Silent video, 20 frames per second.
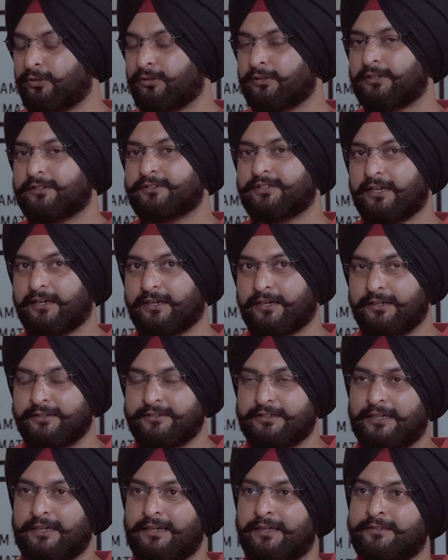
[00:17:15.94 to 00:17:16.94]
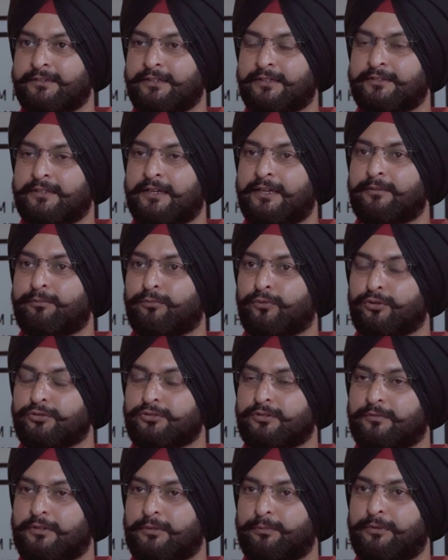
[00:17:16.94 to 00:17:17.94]
The second challenge is, like,
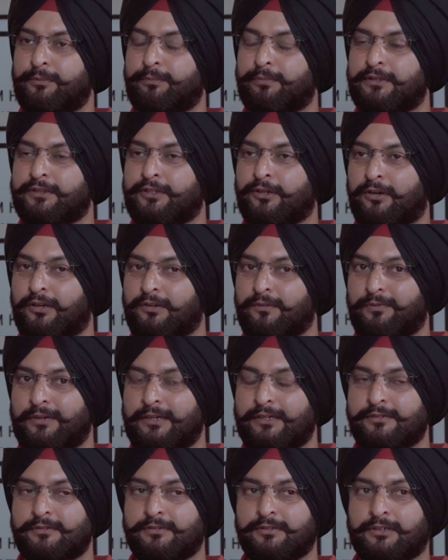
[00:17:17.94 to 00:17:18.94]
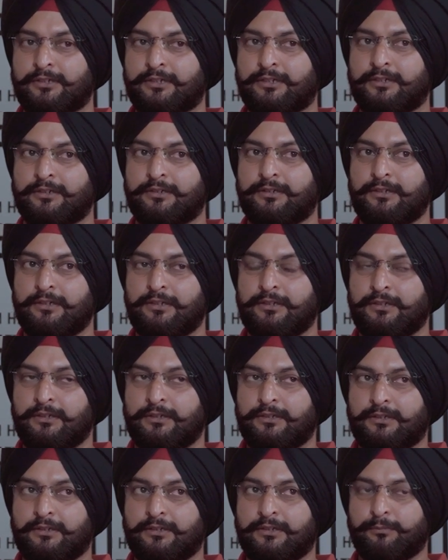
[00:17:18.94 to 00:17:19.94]
most of the people, they always
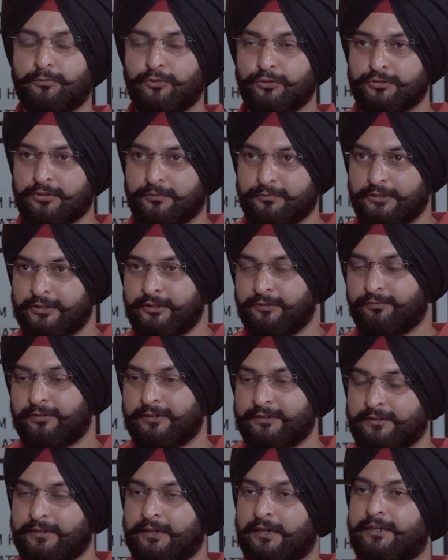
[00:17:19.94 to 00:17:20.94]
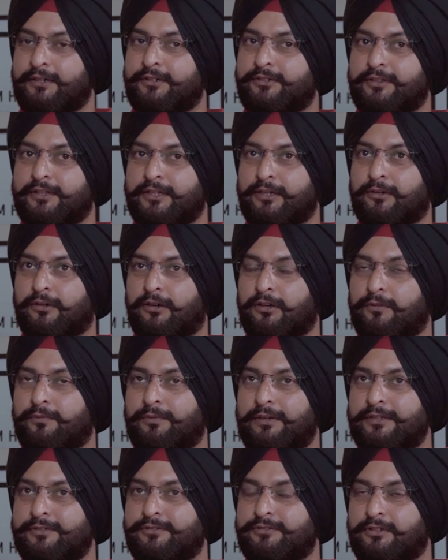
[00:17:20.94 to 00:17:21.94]
most of the clients, they
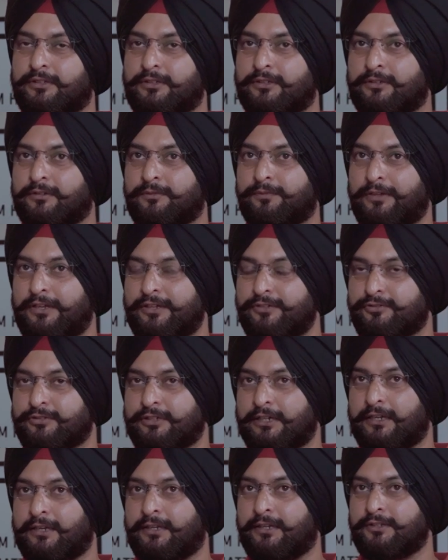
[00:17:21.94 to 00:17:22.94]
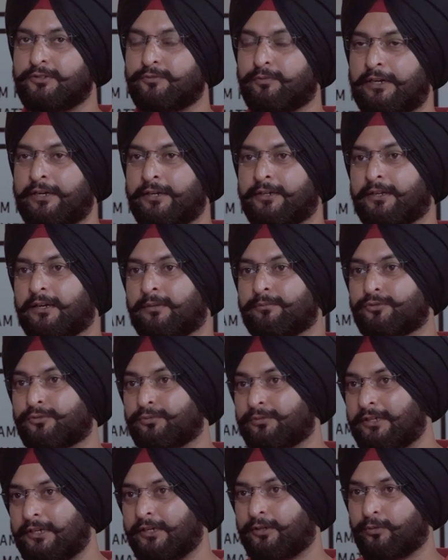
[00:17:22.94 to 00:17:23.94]
always face challenge when it
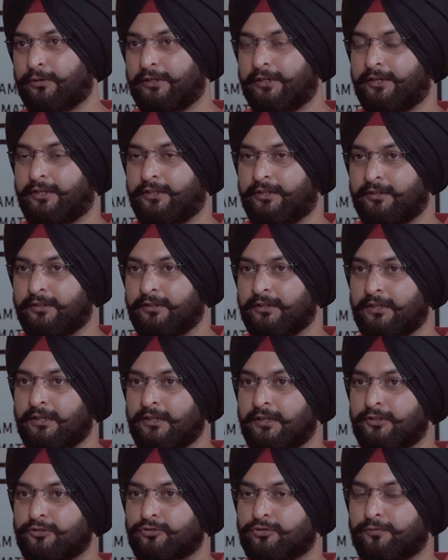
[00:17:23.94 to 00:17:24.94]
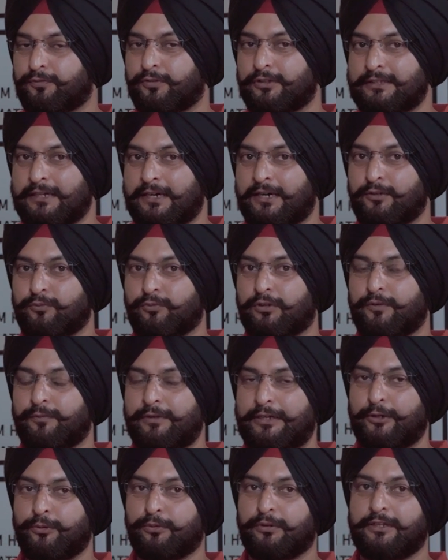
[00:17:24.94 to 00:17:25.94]
comes to the liquidity. So for that,
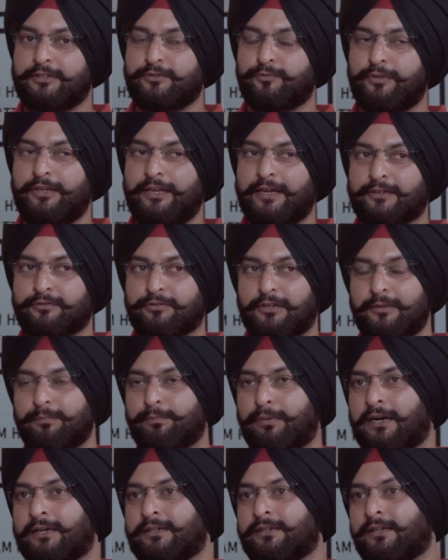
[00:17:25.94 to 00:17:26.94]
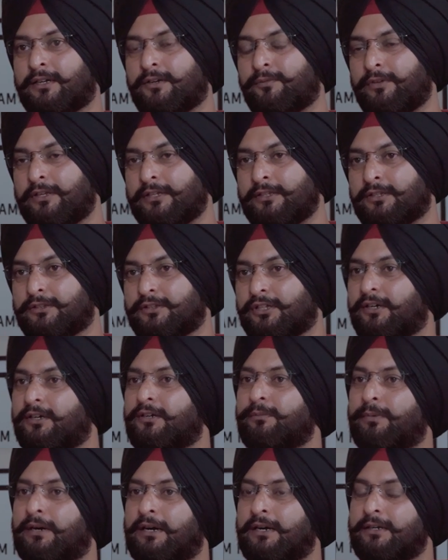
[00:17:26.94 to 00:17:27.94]
what we do is we actually partner with
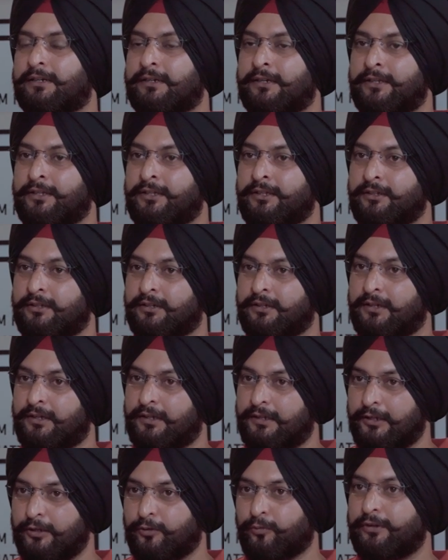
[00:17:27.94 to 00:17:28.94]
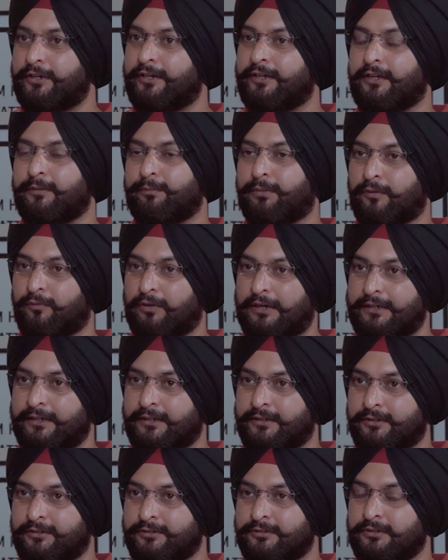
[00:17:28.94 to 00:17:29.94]
third party liquidity
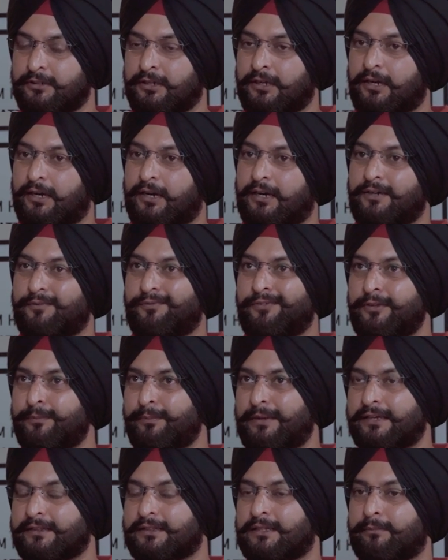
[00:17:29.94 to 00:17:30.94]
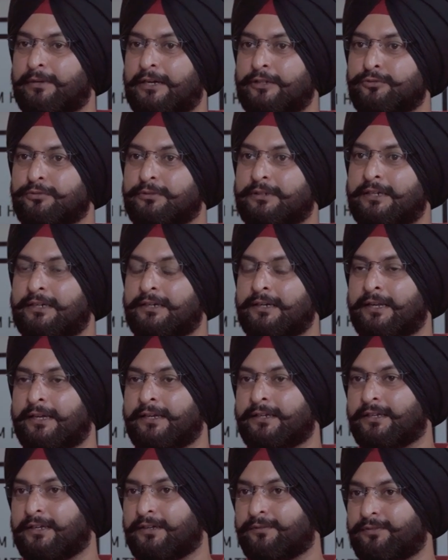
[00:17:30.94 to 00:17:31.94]
providers, and we make them educate,
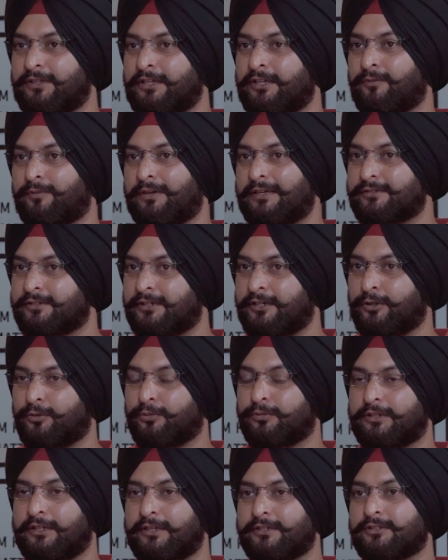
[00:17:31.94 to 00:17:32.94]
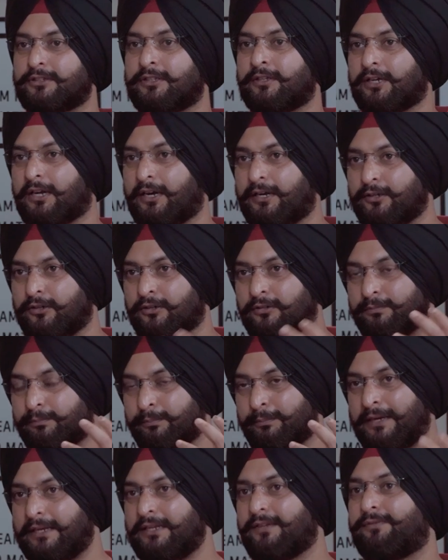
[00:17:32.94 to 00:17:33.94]
like, if they invest into this, the kind of
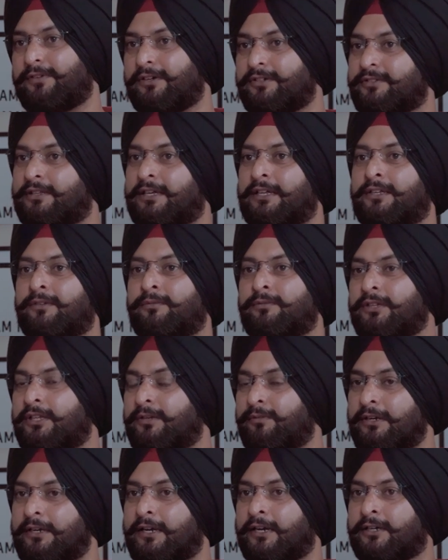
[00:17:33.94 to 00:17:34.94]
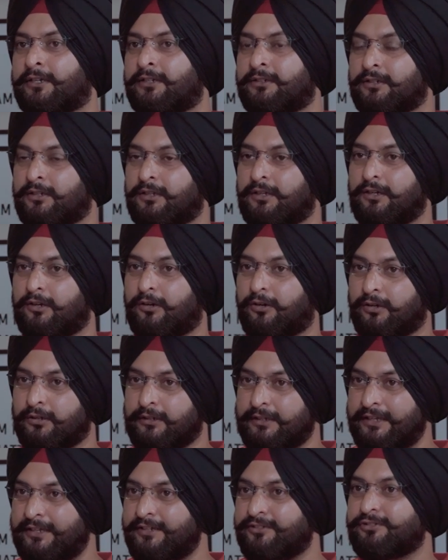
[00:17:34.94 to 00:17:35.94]
benefits that they will get
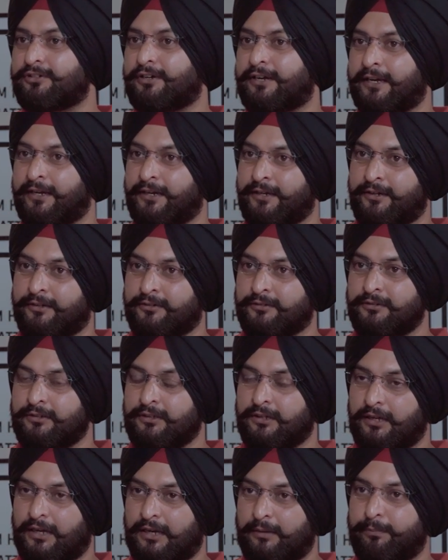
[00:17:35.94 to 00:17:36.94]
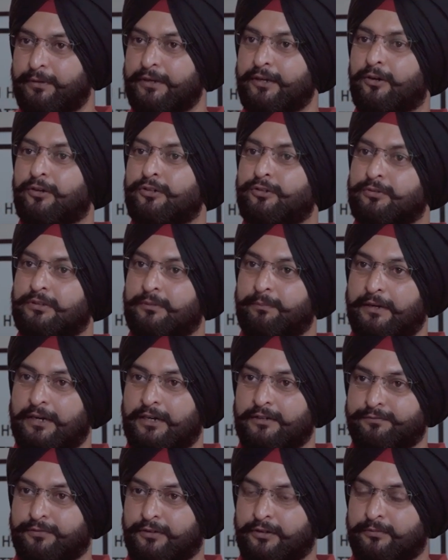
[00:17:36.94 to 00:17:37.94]
on each trade happening onto the
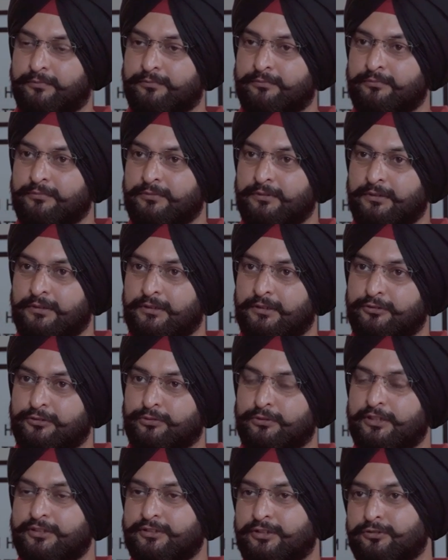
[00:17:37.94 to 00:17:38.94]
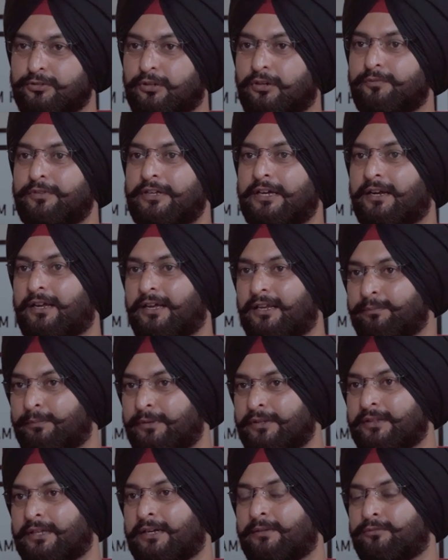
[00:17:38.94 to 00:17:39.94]
platform. So this is how we are
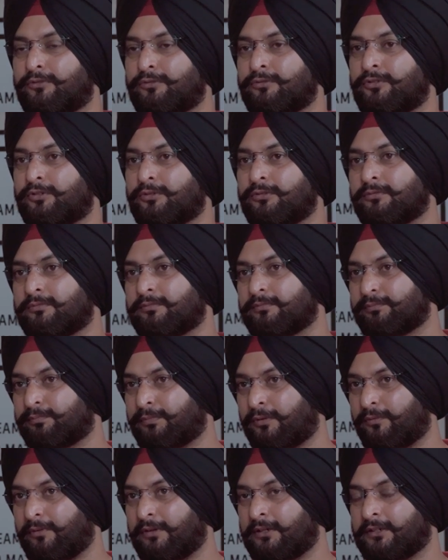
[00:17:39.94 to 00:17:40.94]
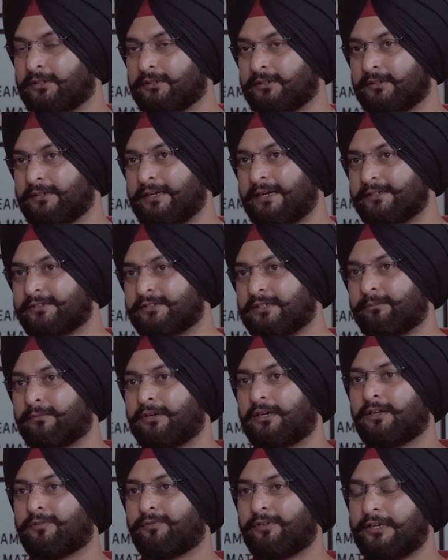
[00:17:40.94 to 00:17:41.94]
helping them to get
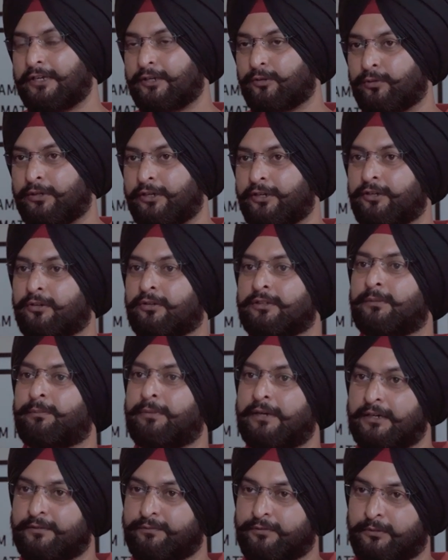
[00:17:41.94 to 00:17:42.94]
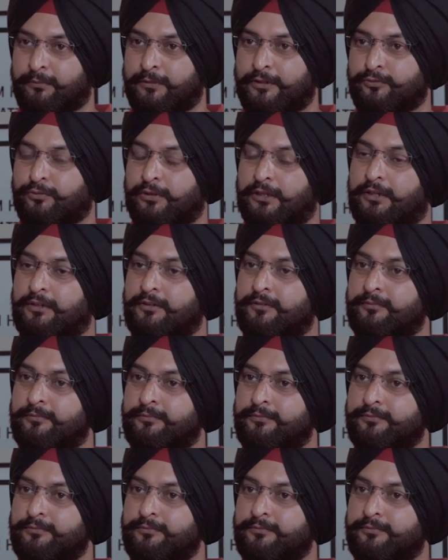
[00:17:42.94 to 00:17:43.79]
some kind of a liquidity on the platform as well.